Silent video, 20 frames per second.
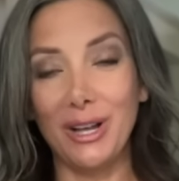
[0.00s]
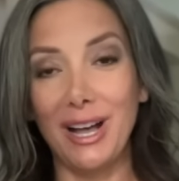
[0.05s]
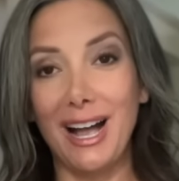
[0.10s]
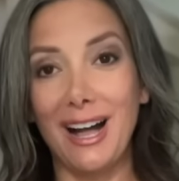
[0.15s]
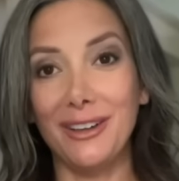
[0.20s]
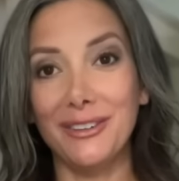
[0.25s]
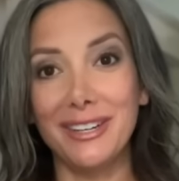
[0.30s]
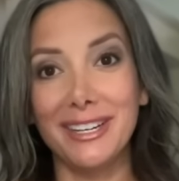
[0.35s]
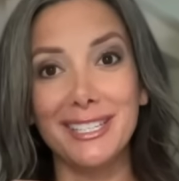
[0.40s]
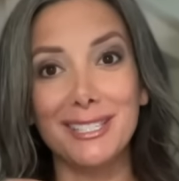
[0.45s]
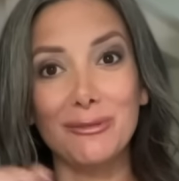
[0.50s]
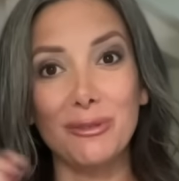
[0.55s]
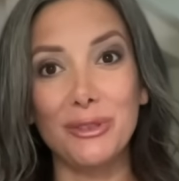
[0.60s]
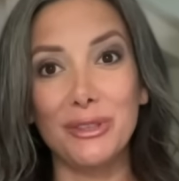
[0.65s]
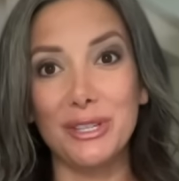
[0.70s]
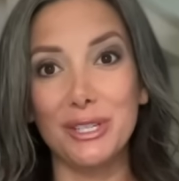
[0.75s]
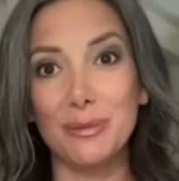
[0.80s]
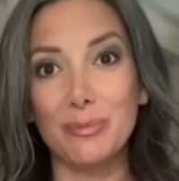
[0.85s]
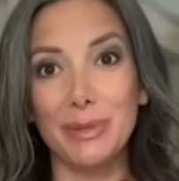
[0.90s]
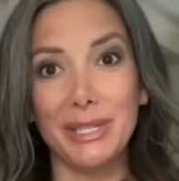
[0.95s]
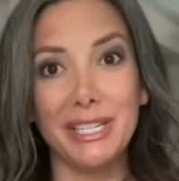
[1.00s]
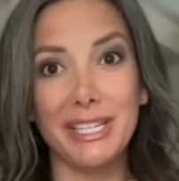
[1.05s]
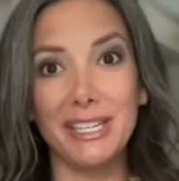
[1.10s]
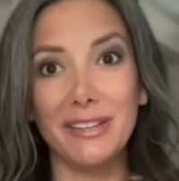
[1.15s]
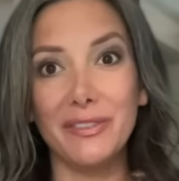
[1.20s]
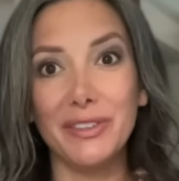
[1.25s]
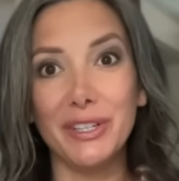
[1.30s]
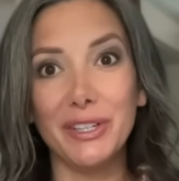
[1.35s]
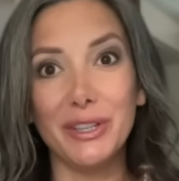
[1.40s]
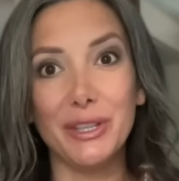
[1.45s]
How nice would this be
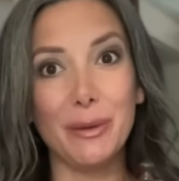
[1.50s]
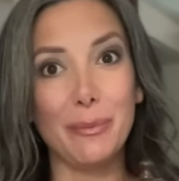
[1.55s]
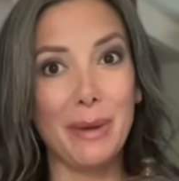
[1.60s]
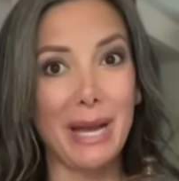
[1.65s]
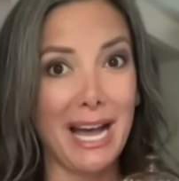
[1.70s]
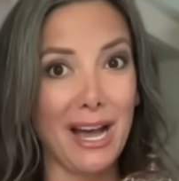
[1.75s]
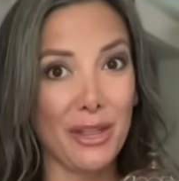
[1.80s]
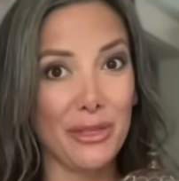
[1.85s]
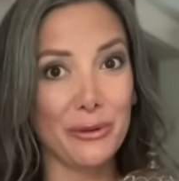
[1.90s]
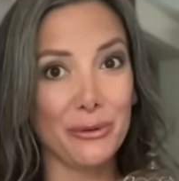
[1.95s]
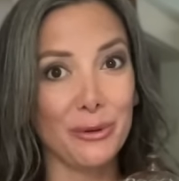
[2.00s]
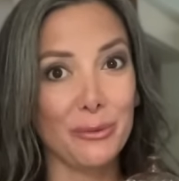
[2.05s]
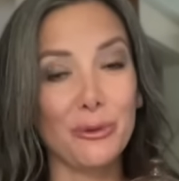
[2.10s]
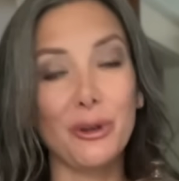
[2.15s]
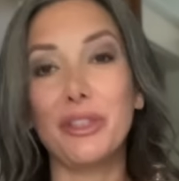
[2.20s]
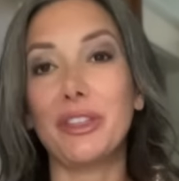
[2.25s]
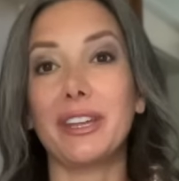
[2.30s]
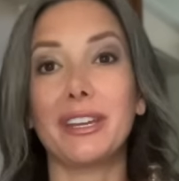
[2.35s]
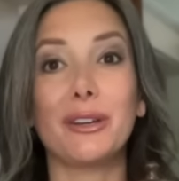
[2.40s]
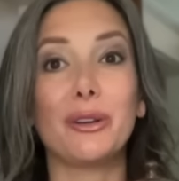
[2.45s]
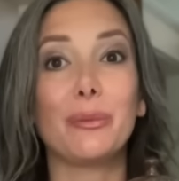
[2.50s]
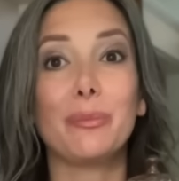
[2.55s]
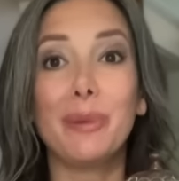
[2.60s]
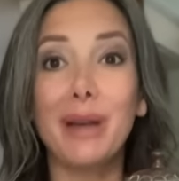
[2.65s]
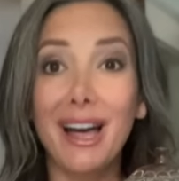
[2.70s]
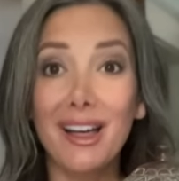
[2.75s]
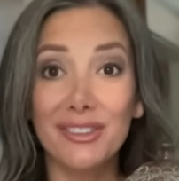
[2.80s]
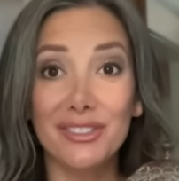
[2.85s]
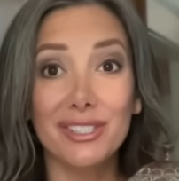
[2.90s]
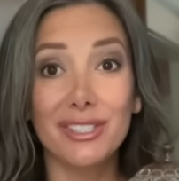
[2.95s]
even in the bathroom with like your
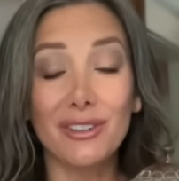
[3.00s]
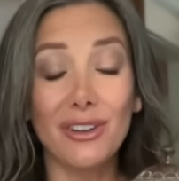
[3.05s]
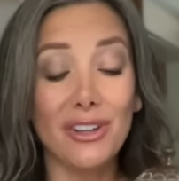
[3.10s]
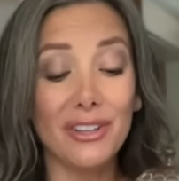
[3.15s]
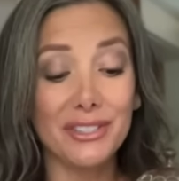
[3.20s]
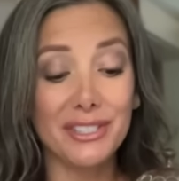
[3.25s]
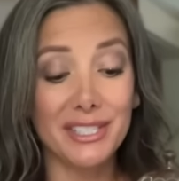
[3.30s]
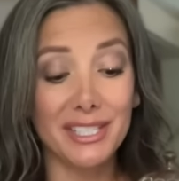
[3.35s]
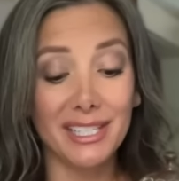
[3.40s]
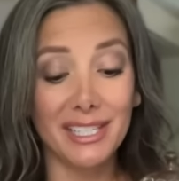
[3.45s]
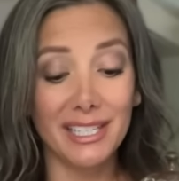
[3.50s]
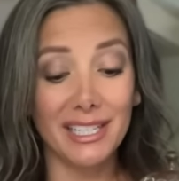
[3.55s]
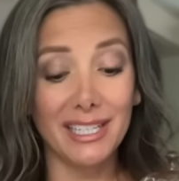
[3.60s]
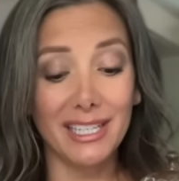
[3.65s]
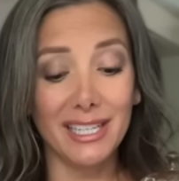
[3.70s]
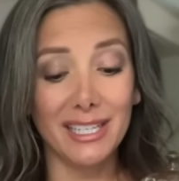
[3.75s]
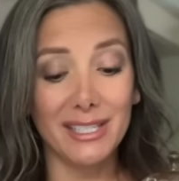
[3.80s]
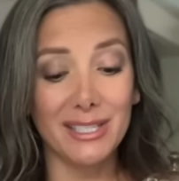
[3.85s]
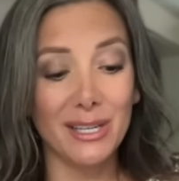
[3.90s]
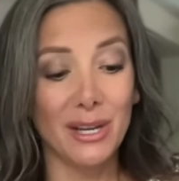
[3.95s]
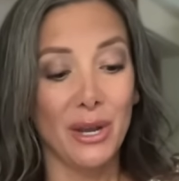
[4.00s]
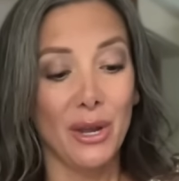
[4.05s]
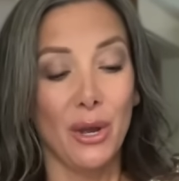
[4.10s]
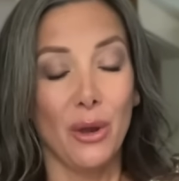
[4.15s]
bath salts in it,